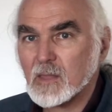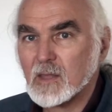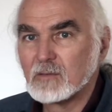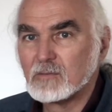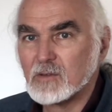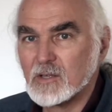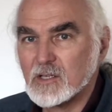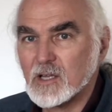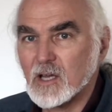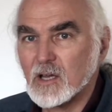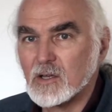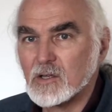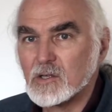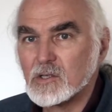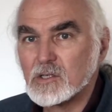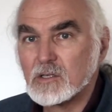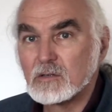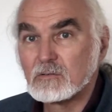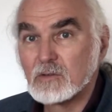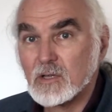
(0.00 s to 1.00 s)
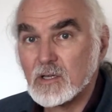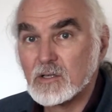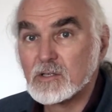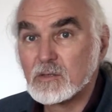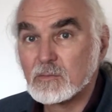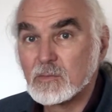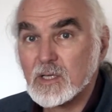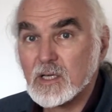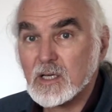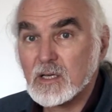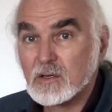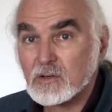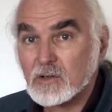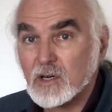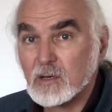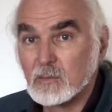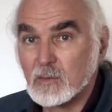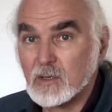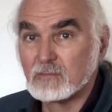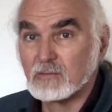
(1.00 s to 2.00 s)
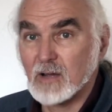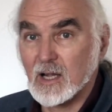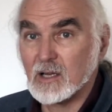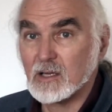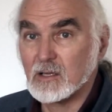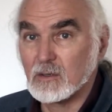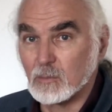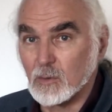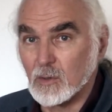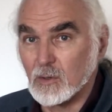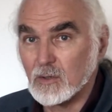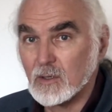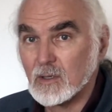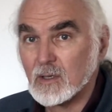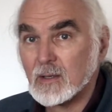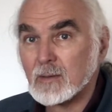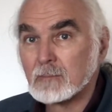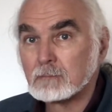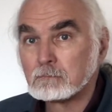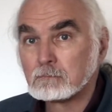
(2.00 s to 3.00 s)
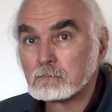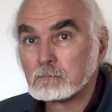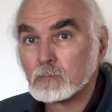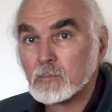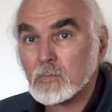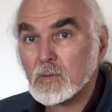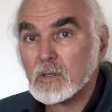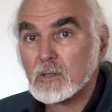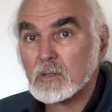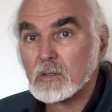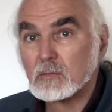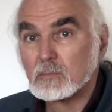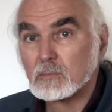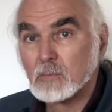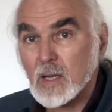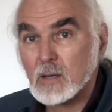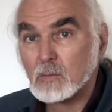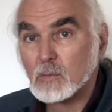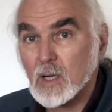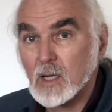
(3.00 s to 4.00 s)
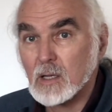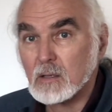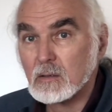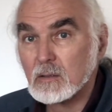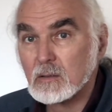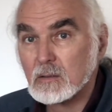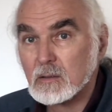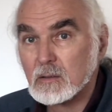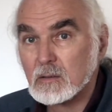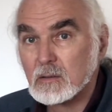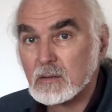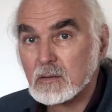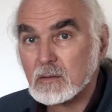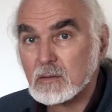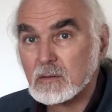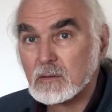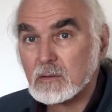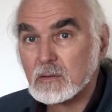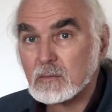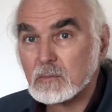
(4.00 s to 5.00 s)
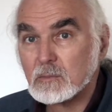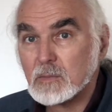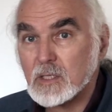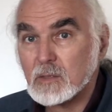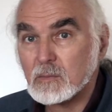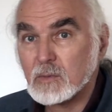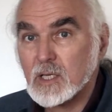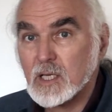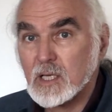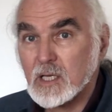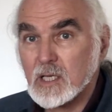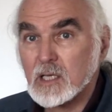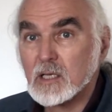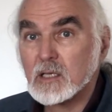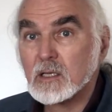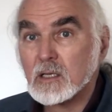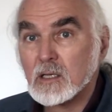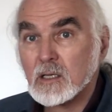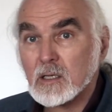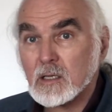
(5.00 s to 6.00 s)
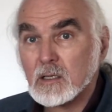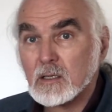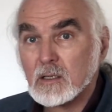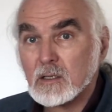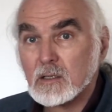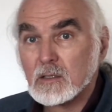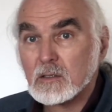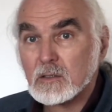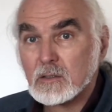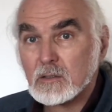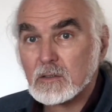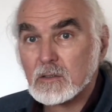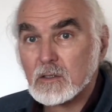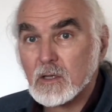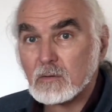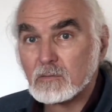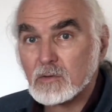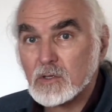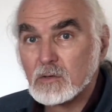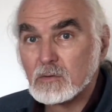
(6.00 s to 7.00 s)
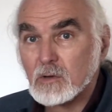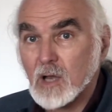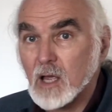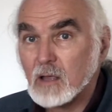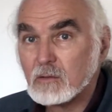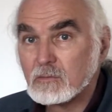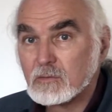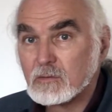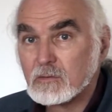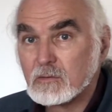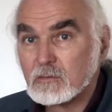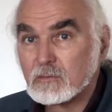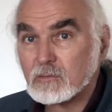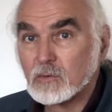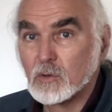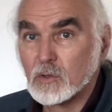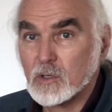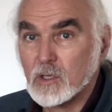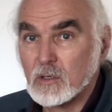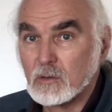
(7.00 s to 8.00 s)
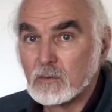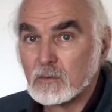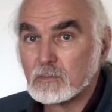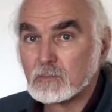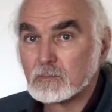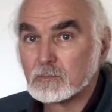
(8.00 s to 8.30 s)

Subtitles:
if it does, you've learned something incredibly valuable that may well be the beginning of a new life for you.